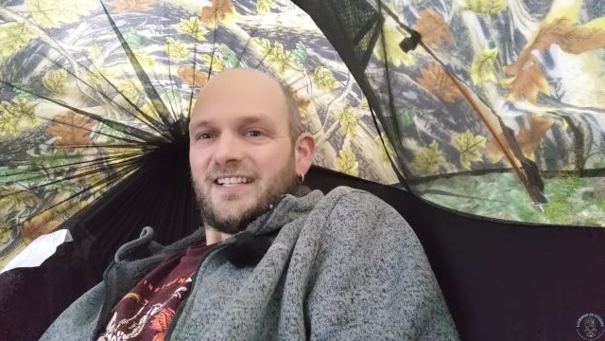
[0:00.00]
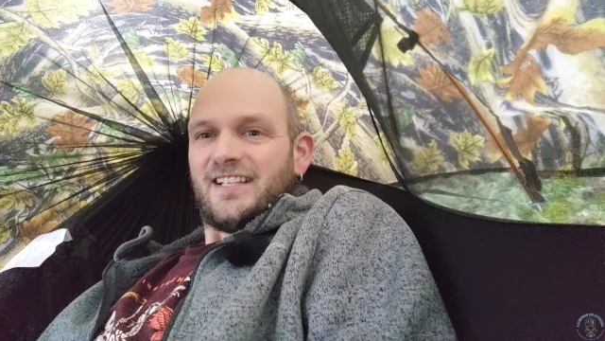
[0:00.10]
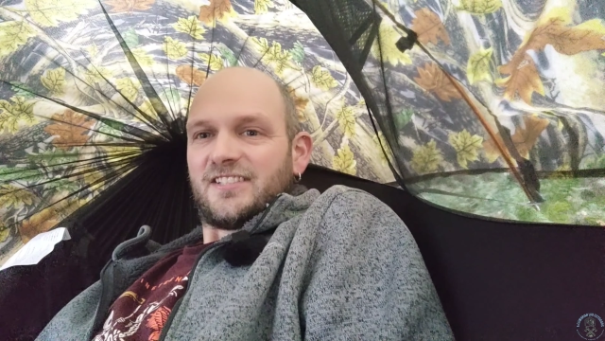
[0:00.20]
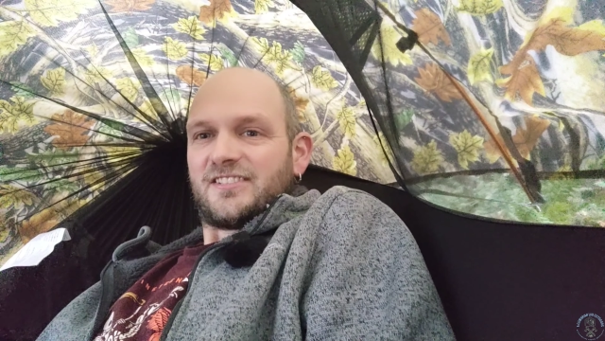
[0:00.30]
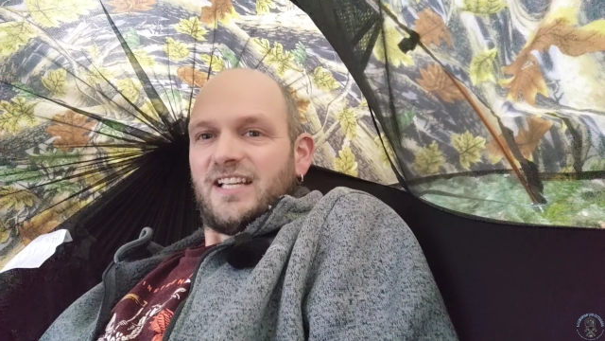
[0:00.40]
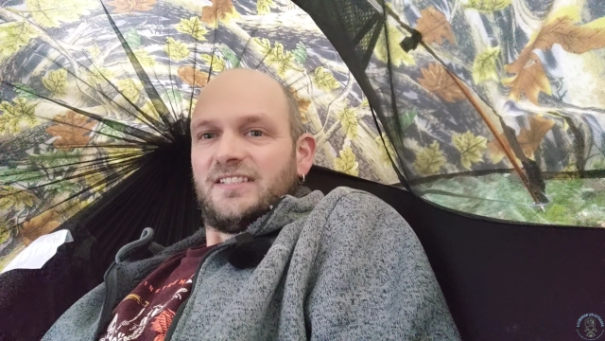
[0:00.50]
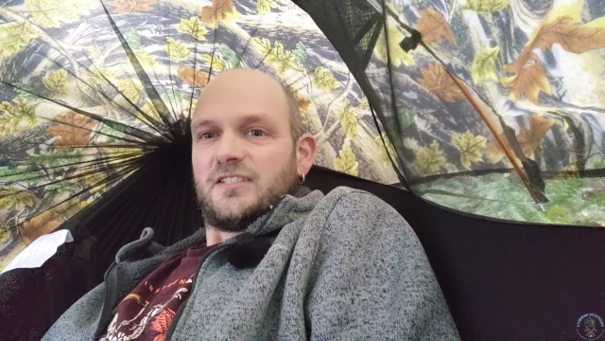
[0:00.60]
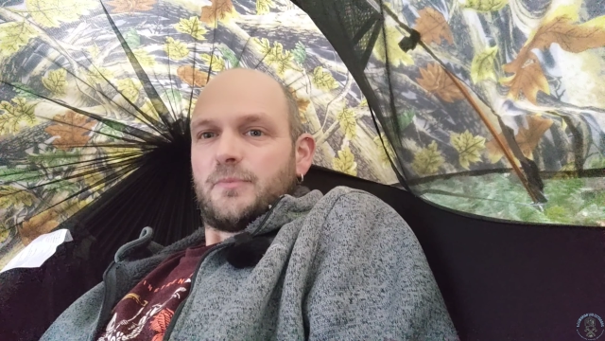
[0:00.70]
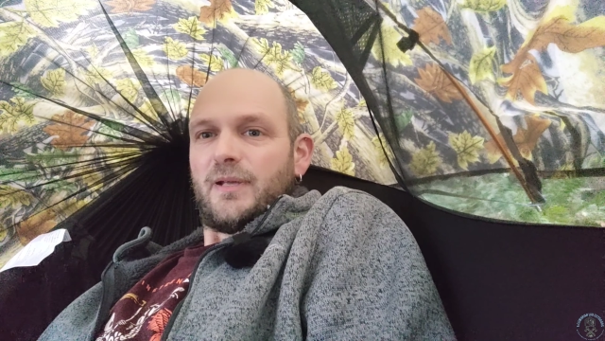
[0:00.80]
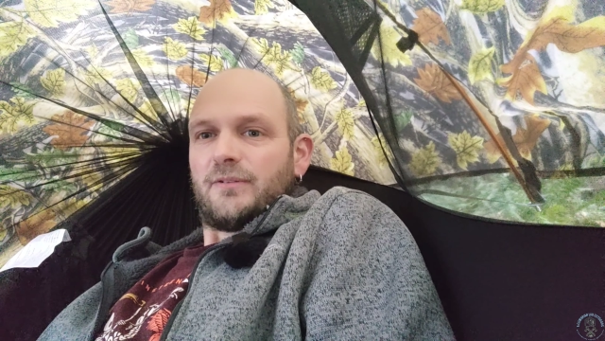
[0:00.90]
like I say, I
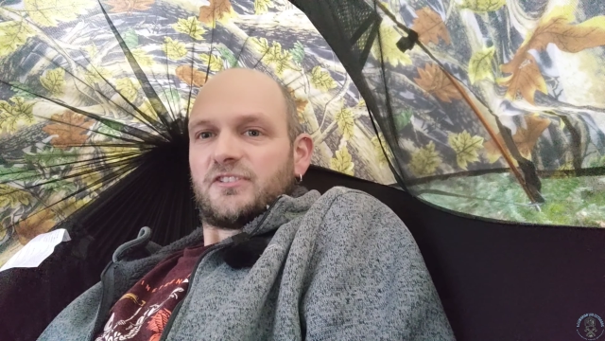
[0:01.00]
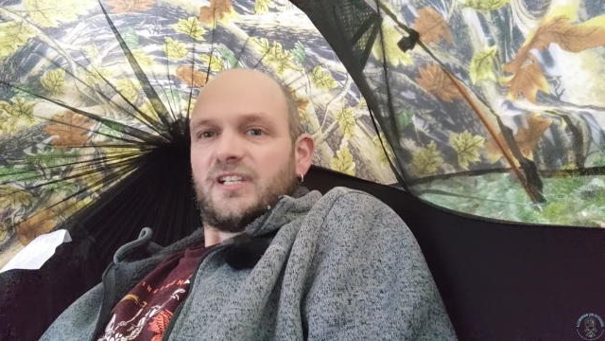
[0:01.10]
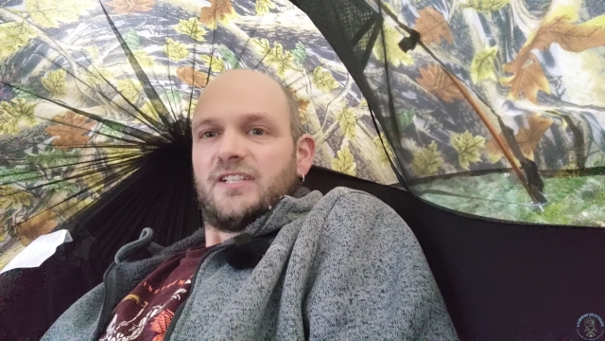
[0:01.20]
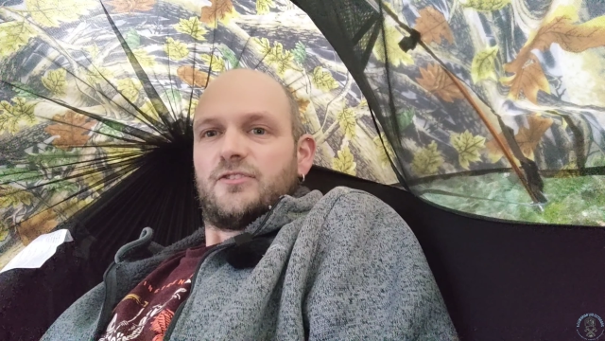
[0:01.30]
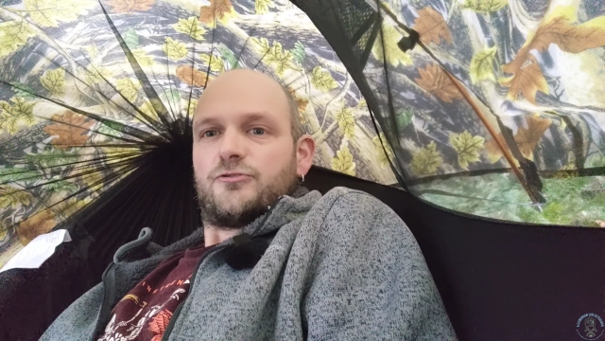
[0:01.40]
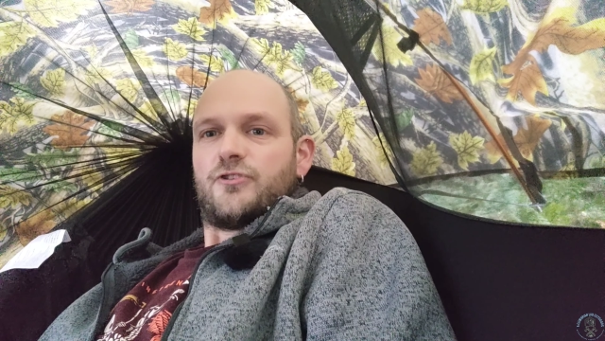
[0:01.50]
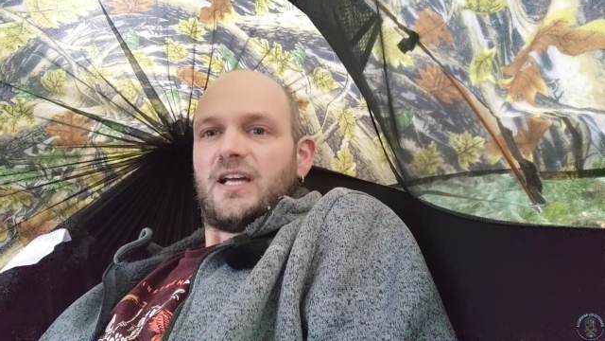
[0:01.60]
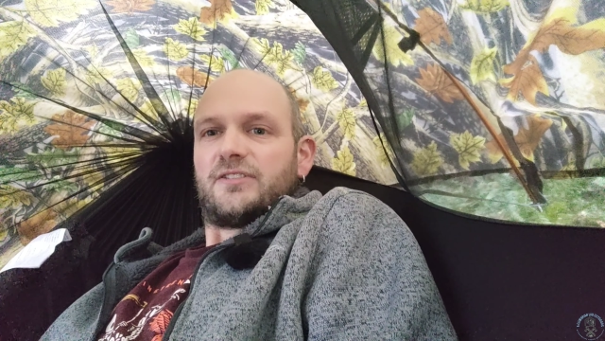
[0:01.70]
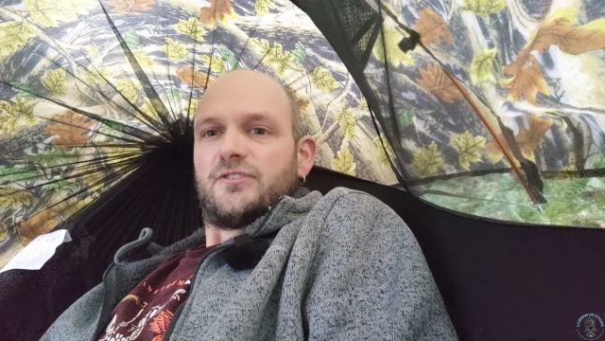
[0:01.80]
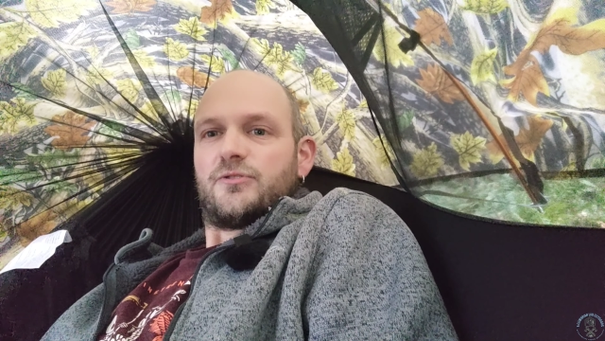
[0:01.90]
need to be able to sit in the
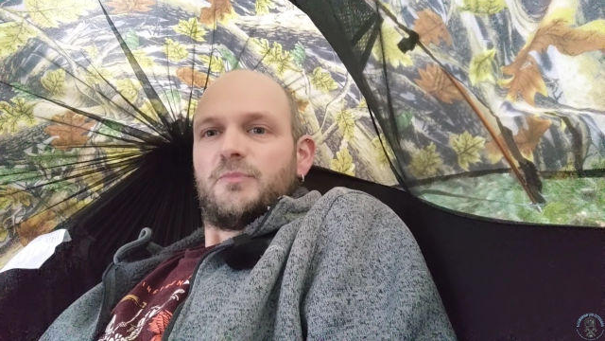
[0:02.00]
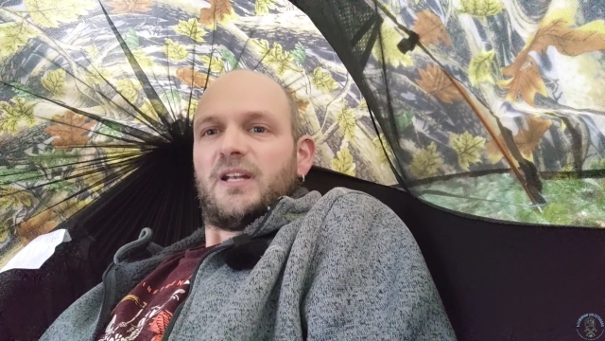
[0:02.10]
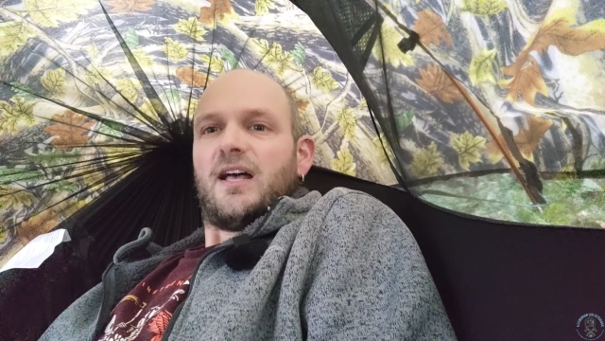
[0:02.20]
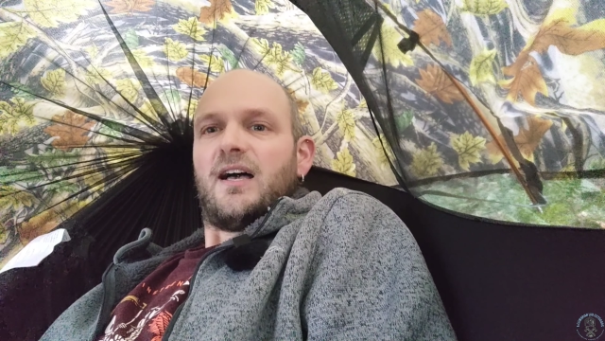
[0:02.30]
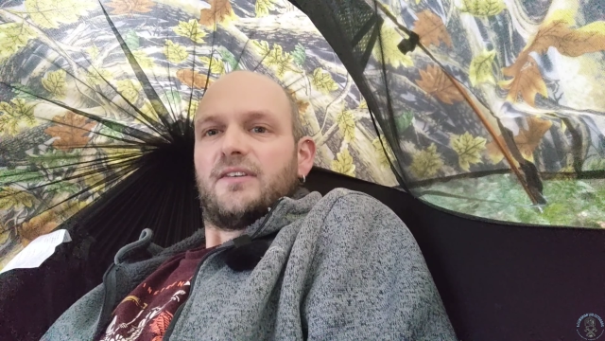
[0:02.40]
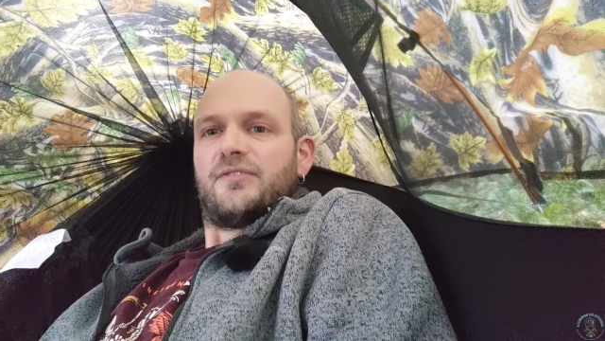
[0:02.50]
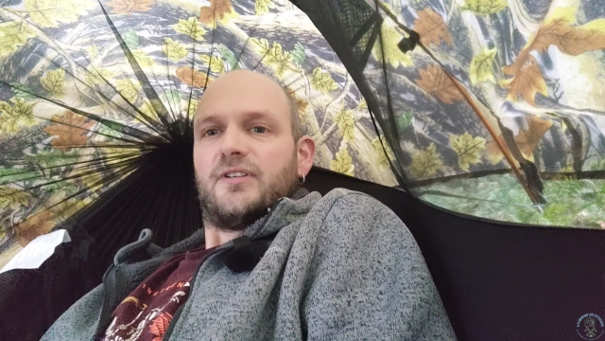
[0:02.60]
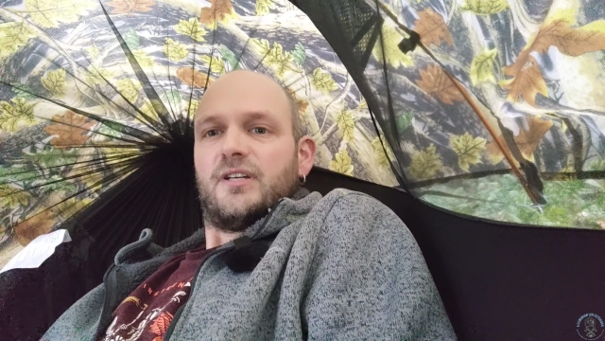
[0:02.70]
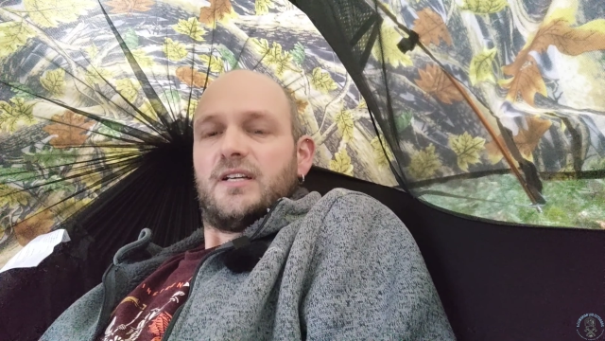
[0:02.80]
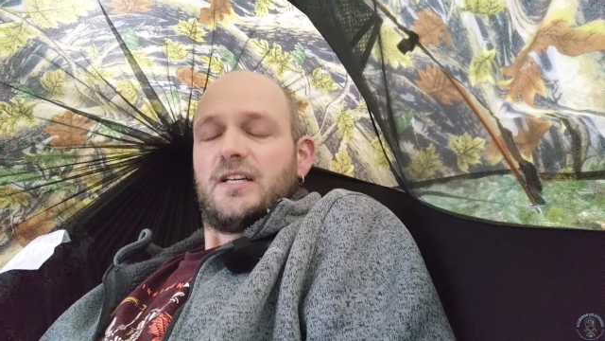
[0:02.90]
dry to do me live
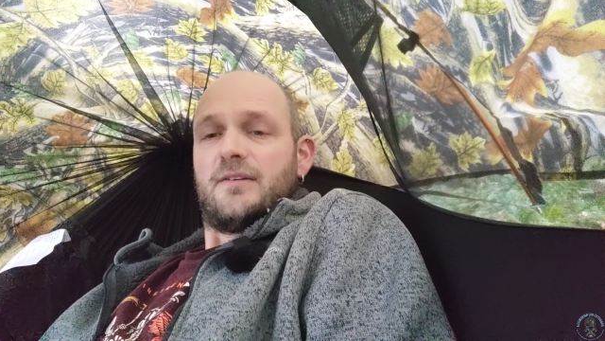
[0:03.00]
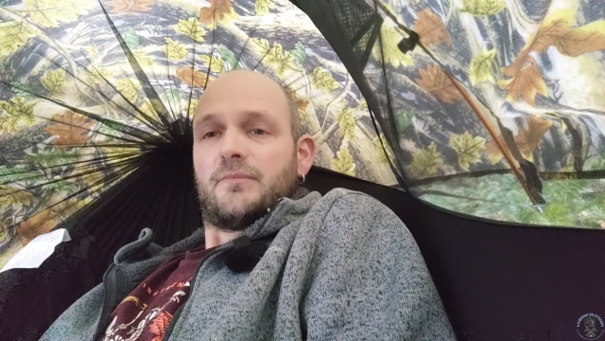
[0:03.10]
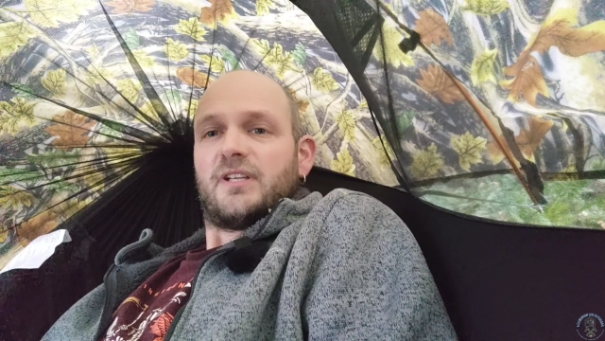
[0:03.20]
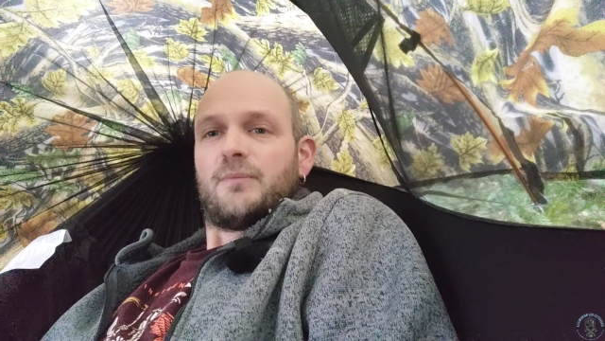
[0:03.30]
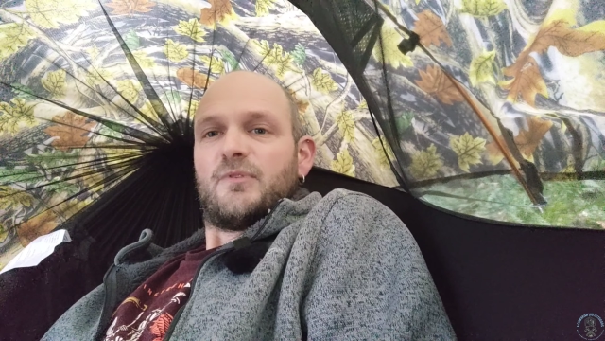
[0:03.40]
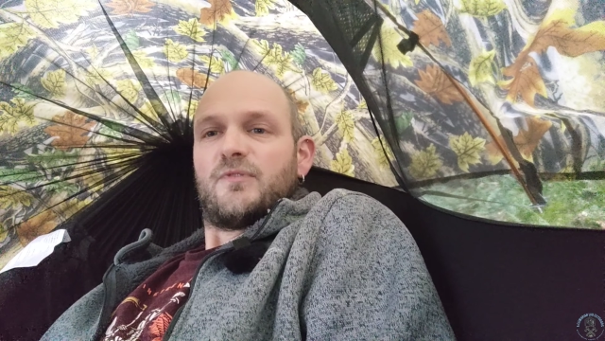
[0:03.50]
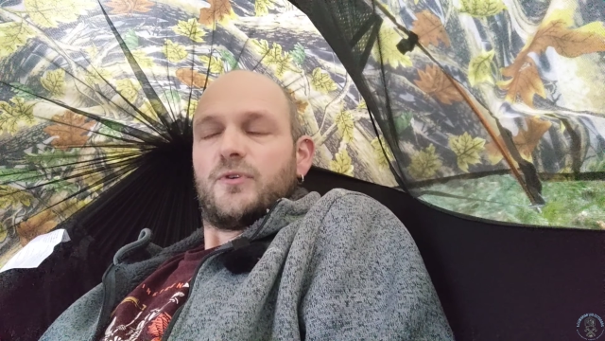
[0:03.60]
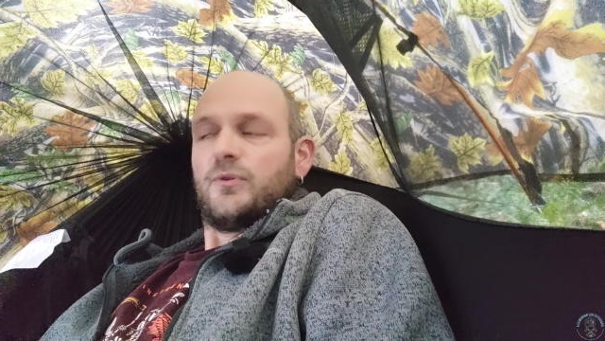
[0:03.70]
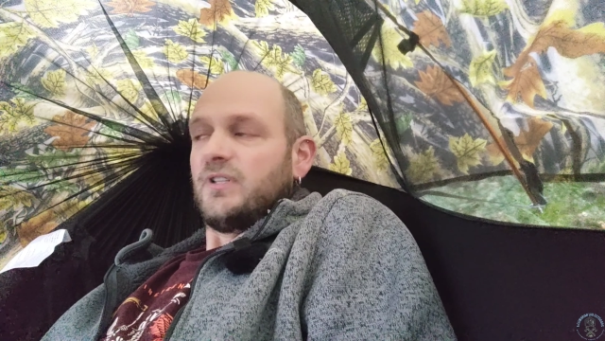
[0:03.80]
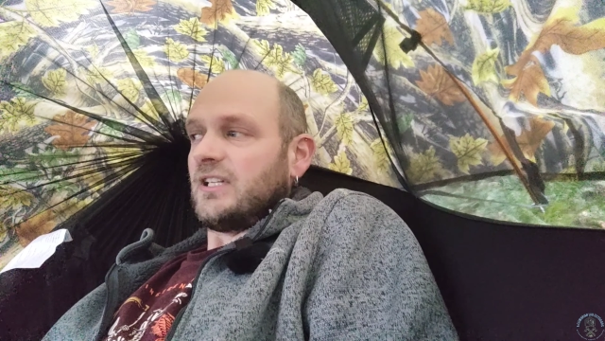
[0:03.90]
and get me
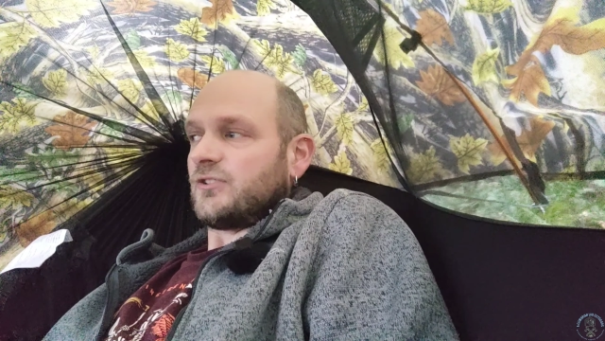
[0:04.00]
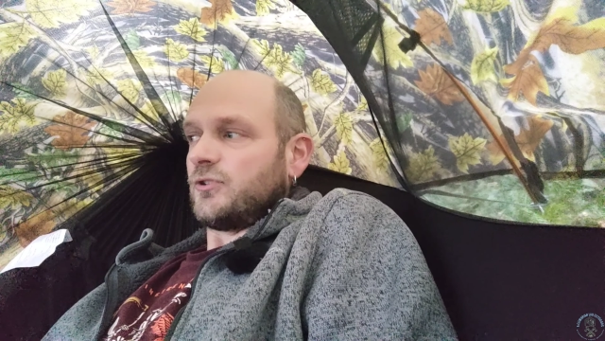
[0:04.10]
food and that.